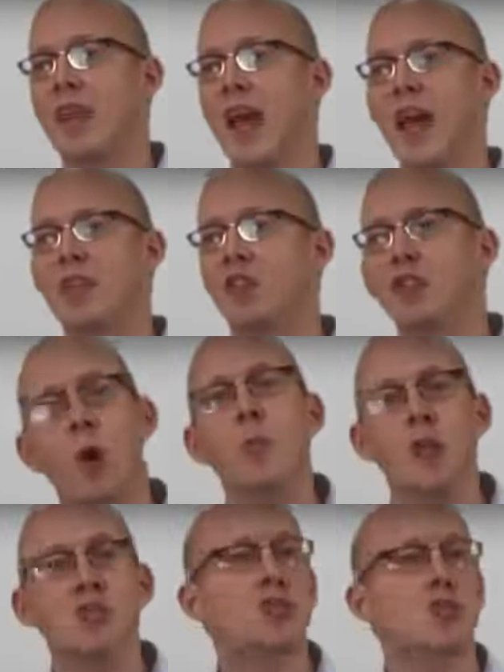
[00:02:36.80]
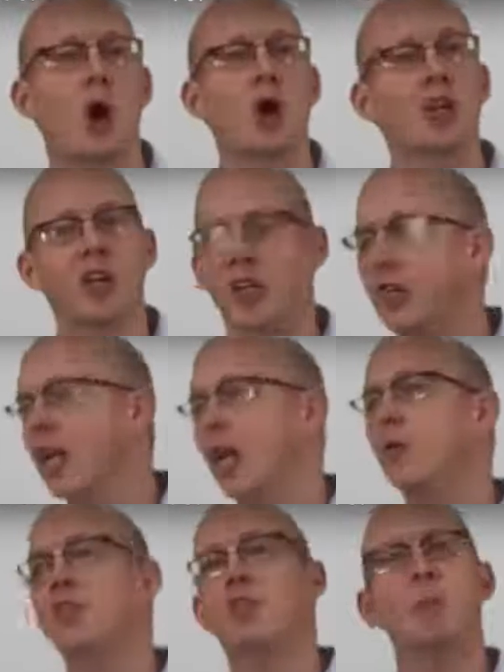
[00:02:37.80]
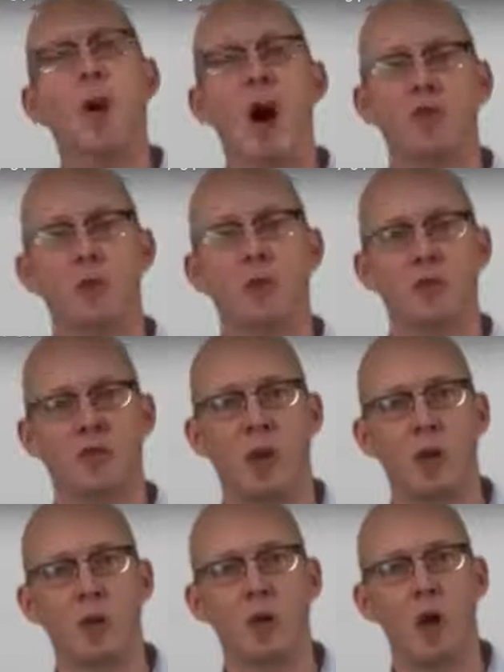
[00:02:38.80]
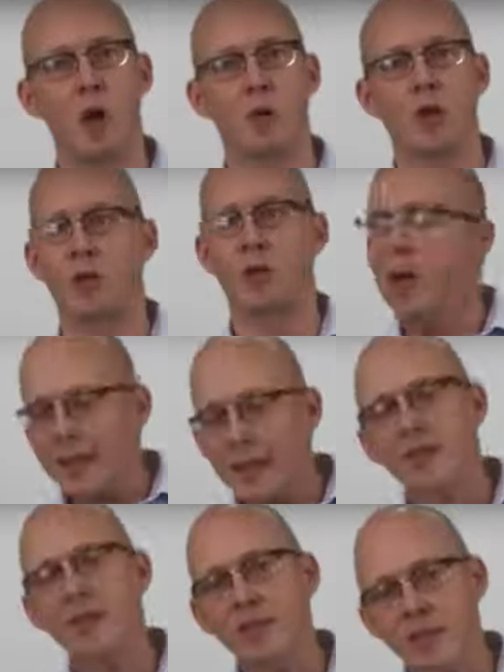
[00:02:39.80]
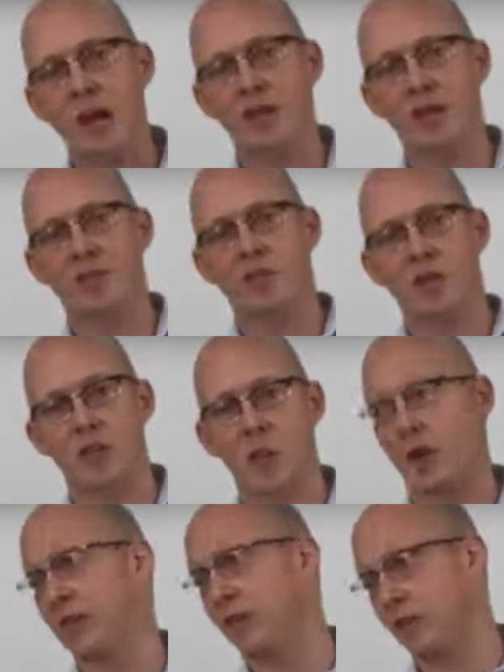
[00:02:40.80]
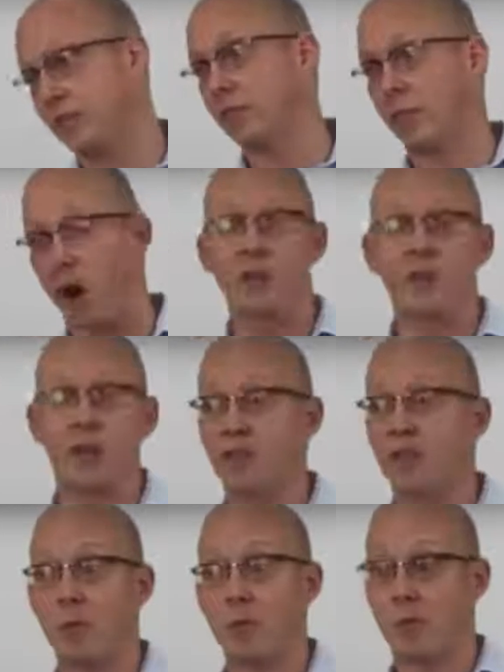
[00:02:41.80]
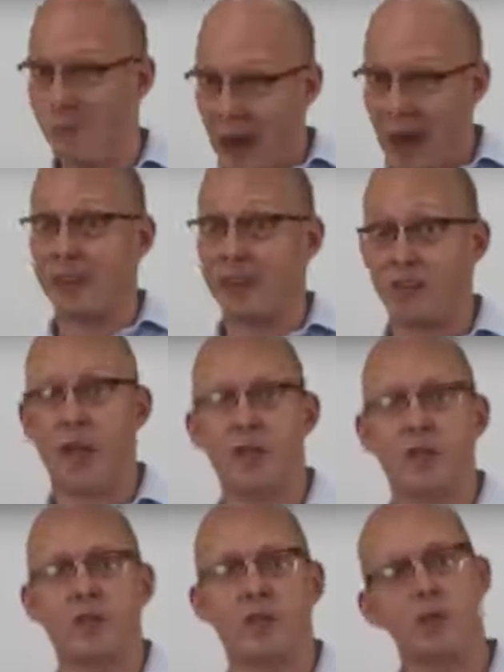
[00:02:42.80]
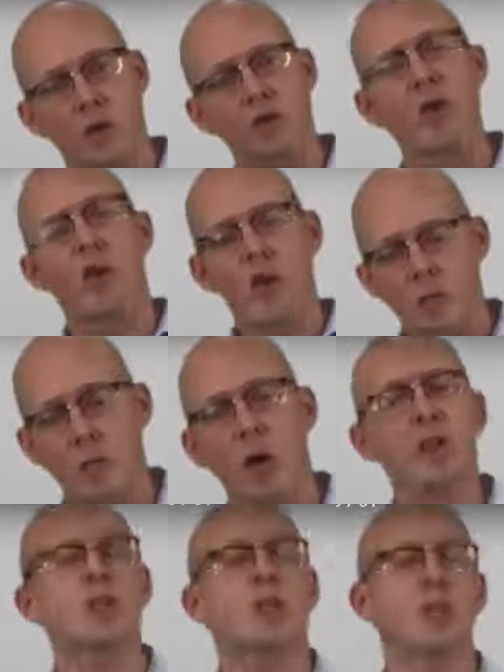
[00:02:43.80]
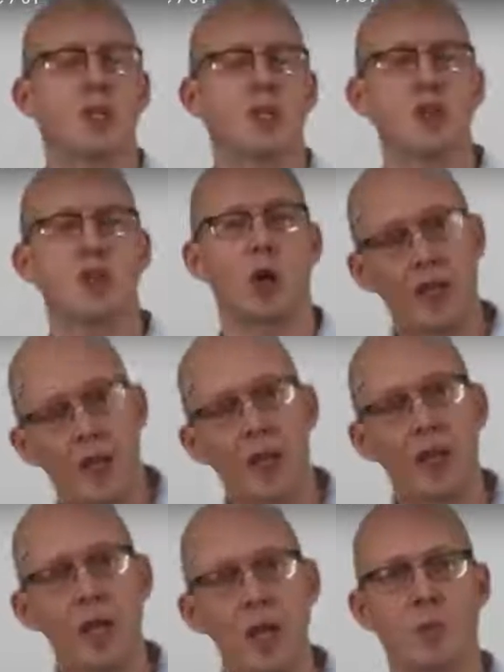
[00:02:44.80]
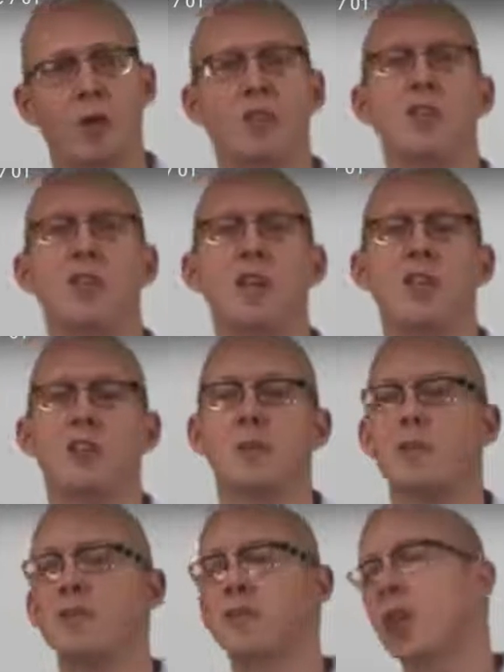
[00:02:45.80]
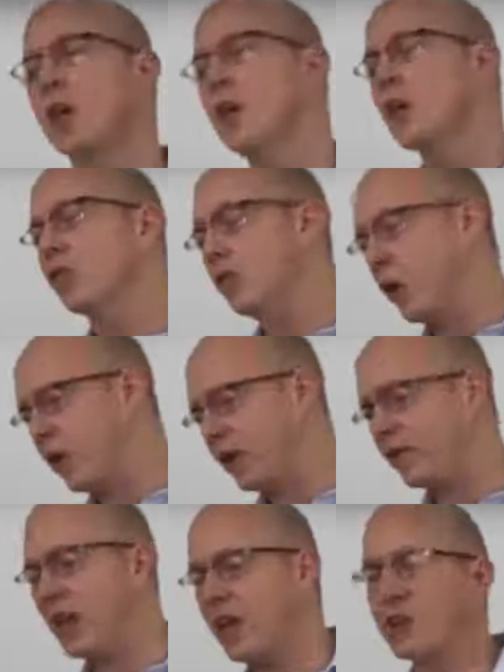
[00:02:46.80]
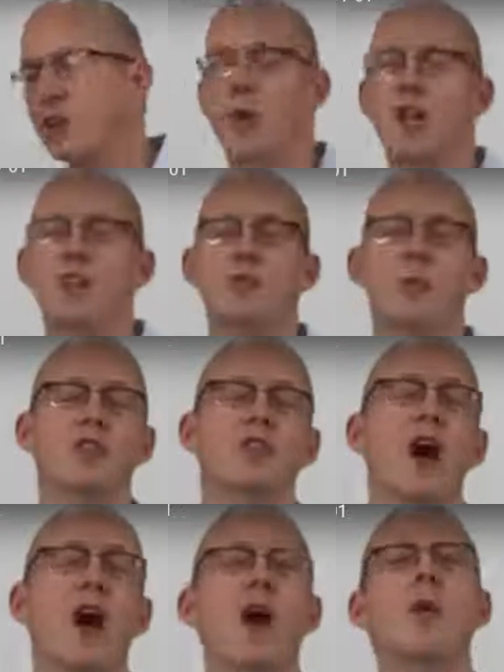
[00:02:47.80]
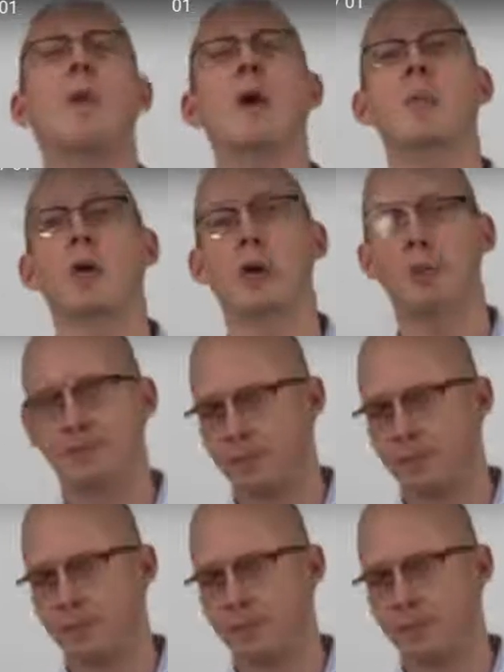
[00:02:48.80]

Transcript: had so much jargon it was impossible to follow along with. That's a stylistic choice, and often it's a bad stylistic choice to put in too much jargon in a presentation. So invention, arrangement, style, memory.